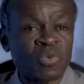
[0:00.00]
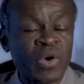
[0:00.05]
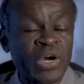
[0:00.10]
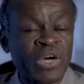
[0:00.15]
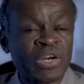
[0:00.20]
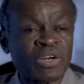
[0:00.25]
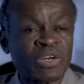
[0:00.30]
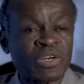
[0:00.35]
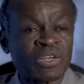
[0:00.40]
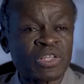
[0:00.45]

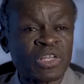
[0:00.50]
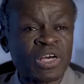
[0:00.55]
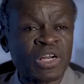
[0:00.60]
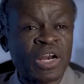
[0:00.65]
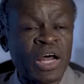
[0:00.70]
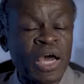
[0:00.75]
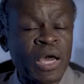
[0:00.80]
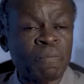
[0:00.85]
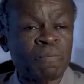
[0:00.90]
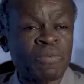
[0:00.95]
when the
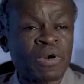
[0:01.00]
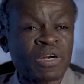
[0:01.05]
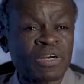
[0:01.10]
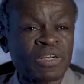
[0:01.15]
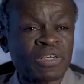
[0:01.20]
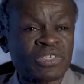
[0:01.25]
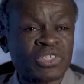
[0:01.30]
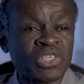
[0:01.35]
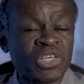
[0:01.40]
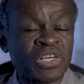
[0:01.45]

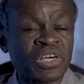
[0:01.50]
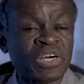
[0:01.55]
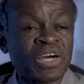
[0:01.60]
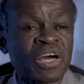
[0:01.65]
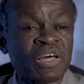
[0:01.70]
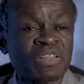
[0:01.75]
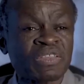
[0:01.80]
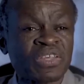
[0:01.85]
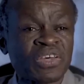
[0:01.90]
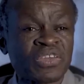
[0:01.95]
libraries in
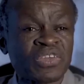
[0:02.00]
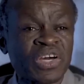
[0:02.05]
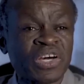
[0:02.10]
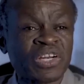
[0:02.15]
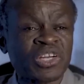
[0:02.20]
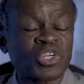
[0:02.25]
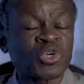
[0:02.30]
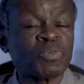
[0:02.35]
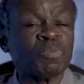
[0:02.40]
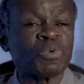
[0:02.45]
Carthage
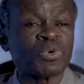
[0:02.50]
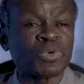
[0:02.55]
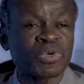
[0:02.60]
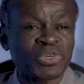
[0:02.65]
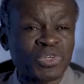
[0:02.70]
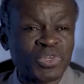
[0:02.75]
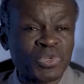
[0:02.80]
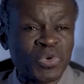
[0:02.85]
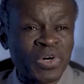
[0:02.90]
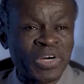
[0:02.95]
and
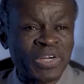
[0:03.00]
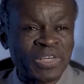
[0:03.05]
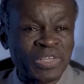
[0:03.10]
Timbuktu were